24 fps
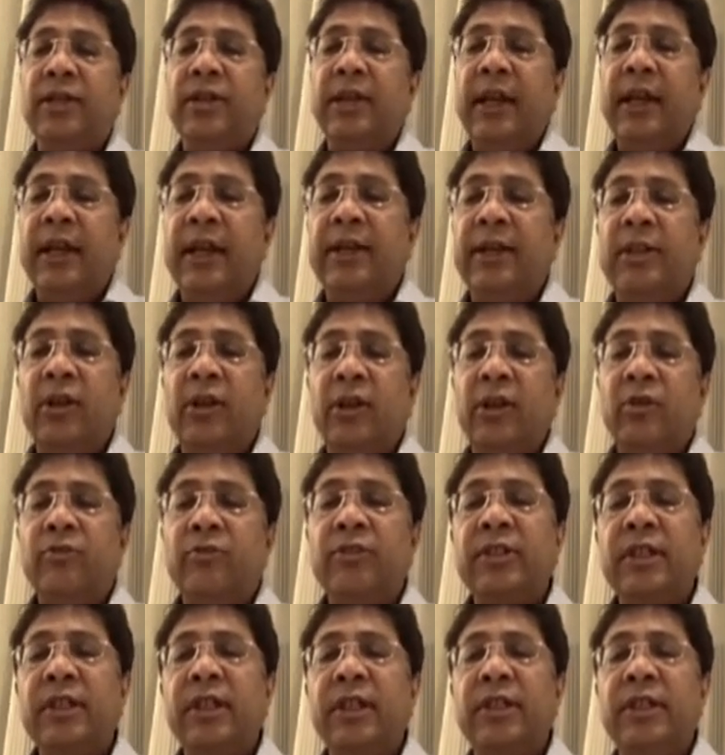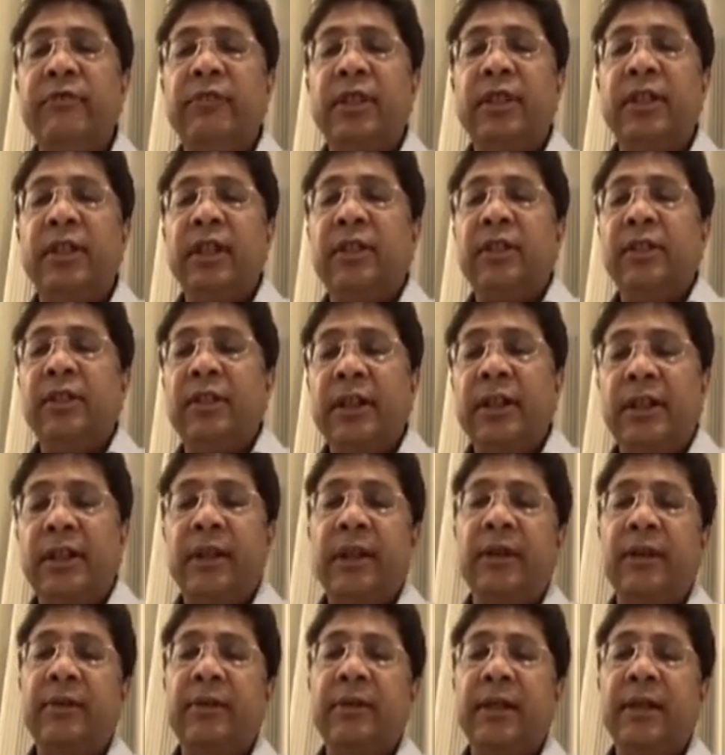And obviously Vedanta
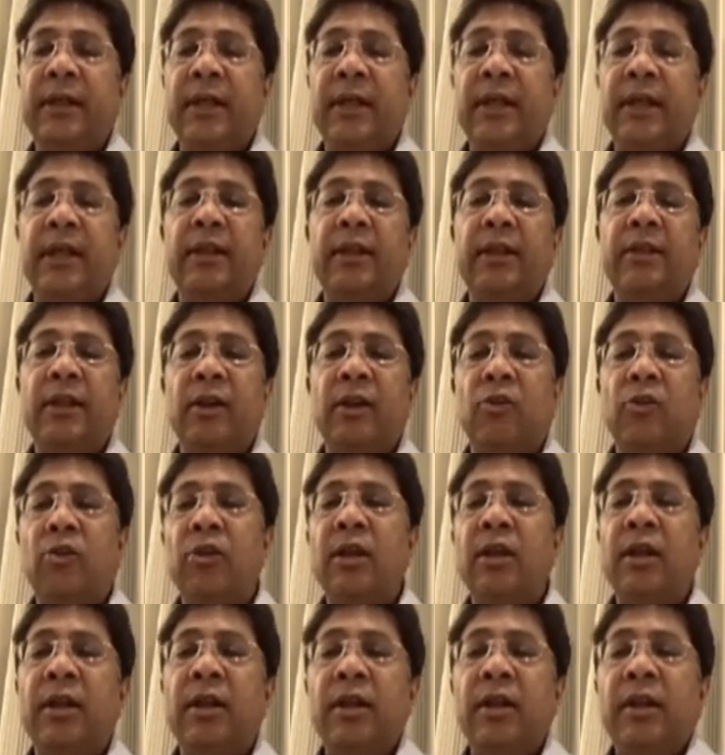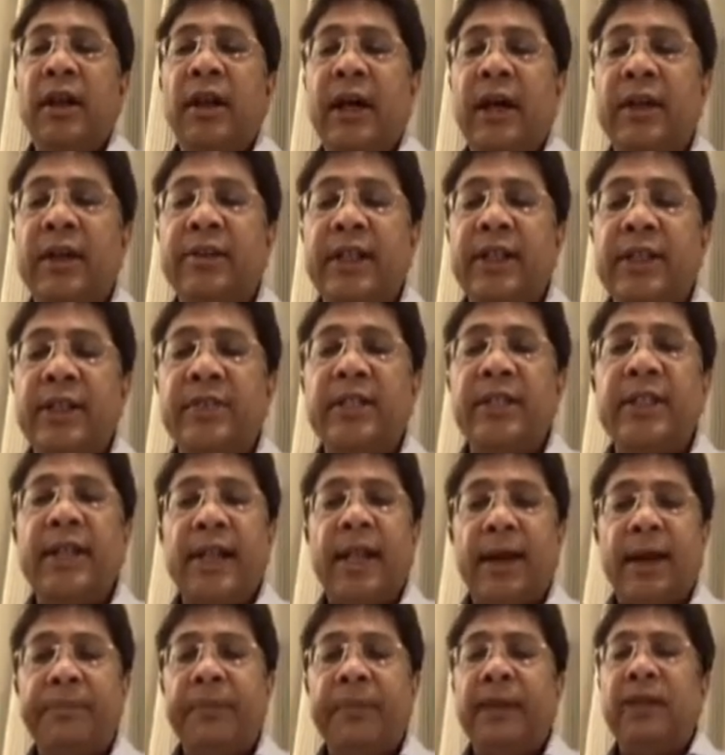and Cain, they all are raising
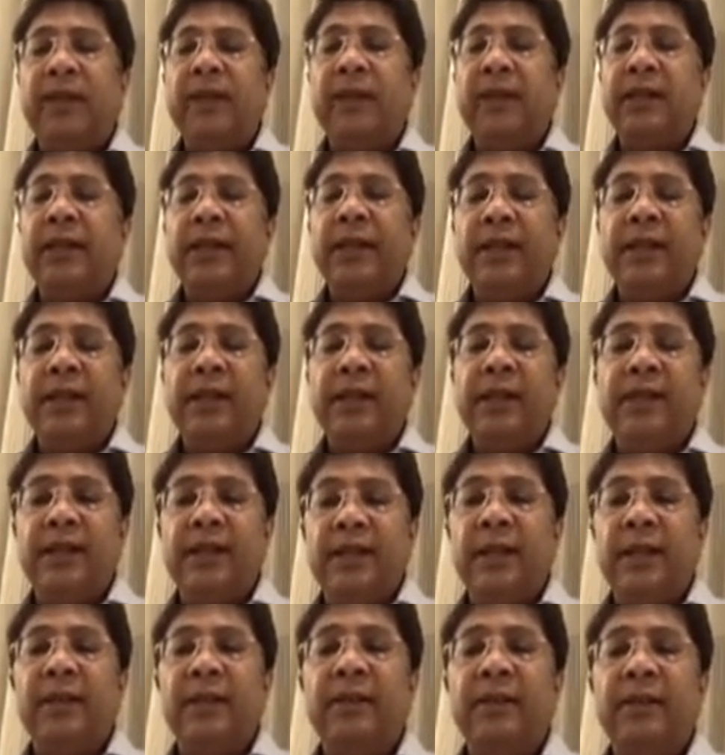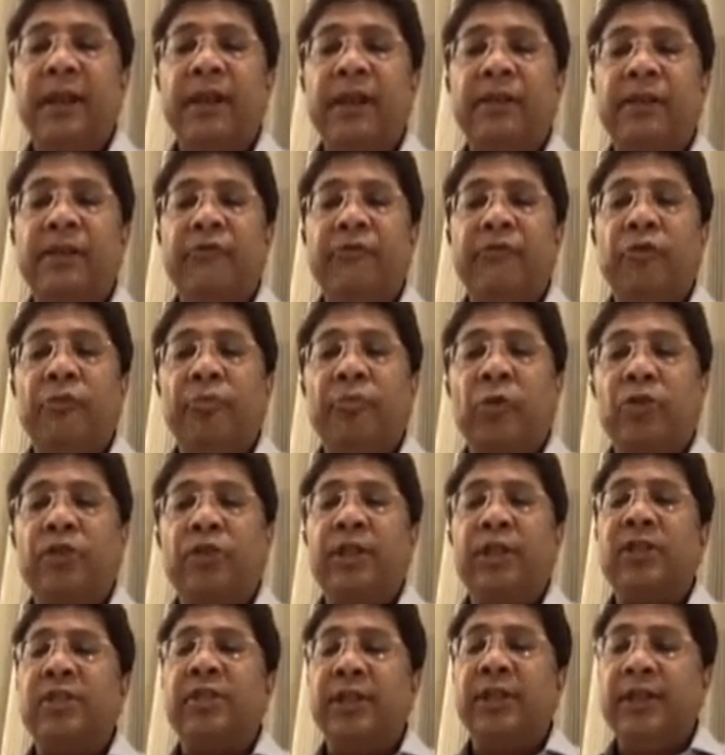capital in India, therefore
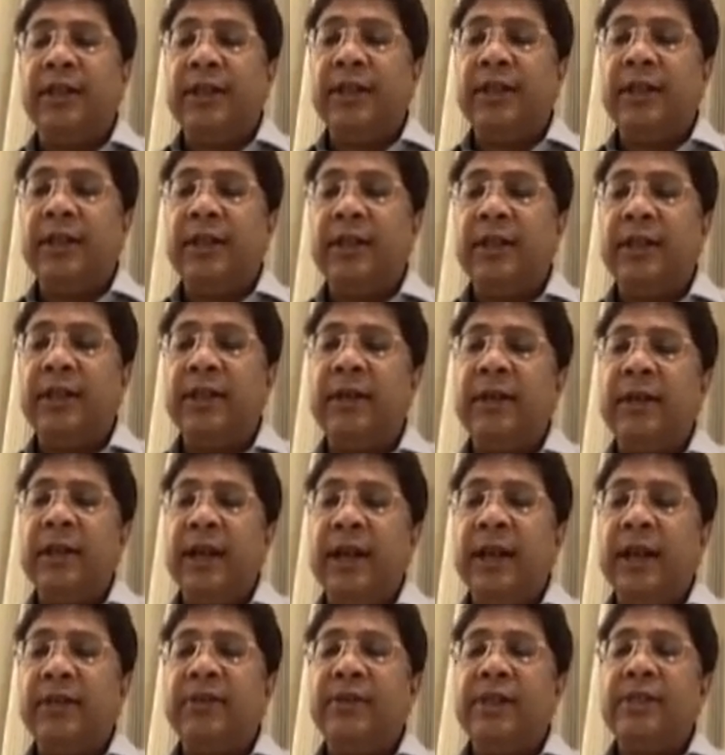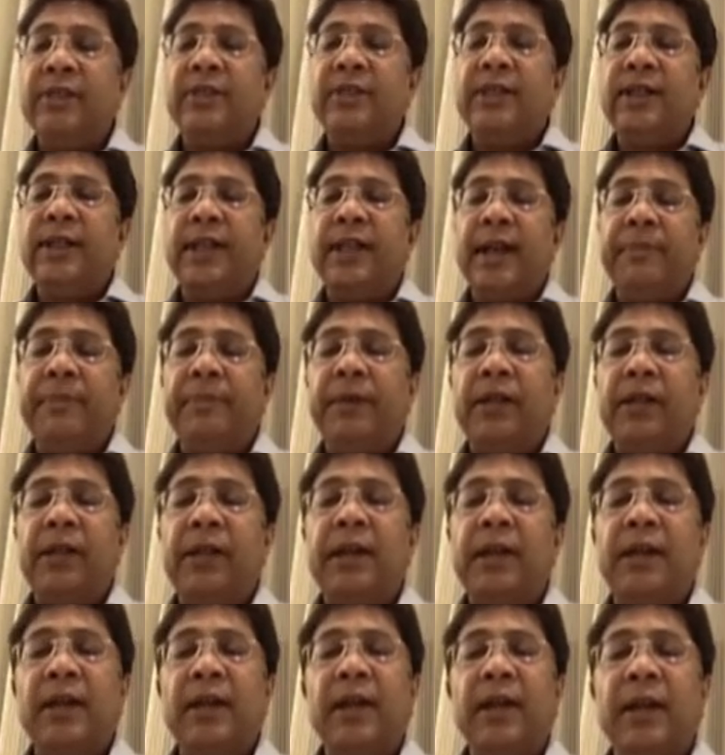projects in India, and raising capital
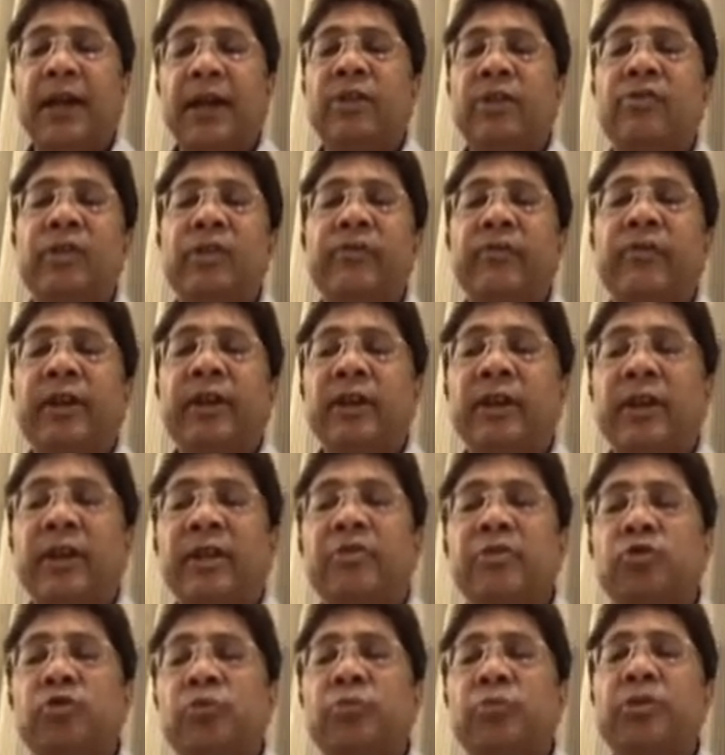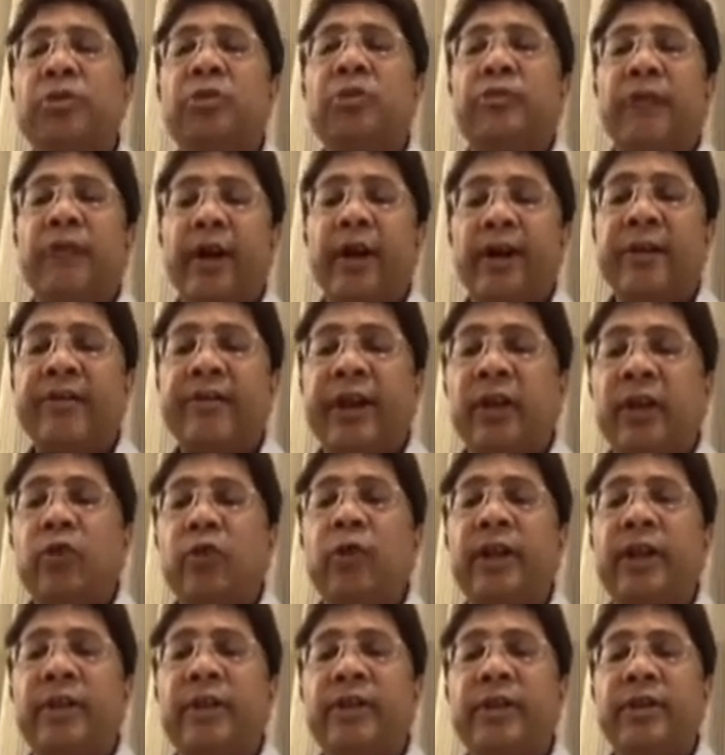in a country where there are so much of
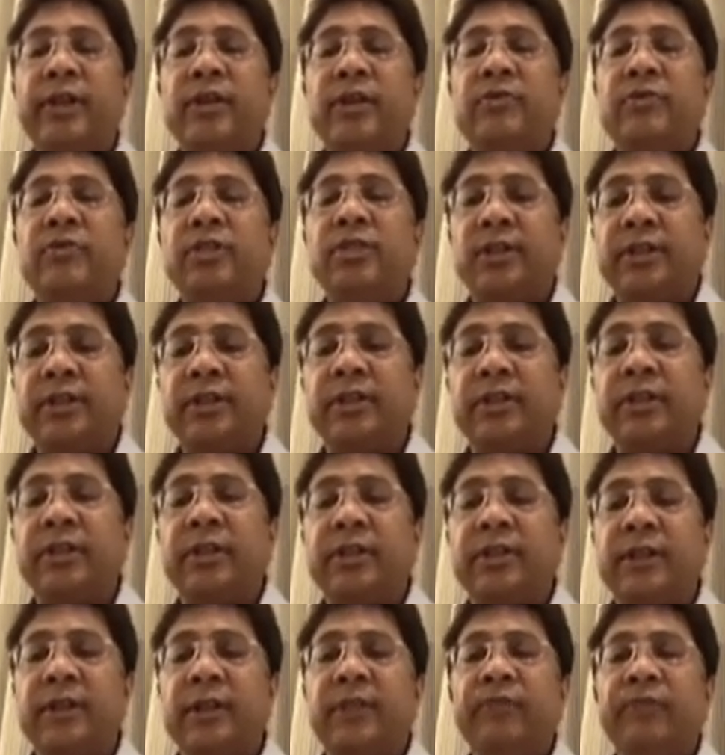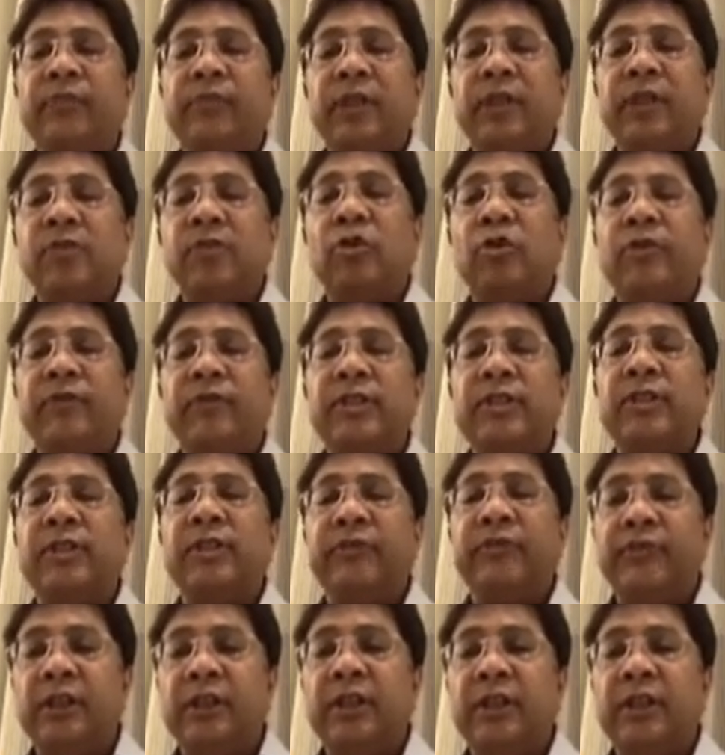regulatory uncertainty is always difficult.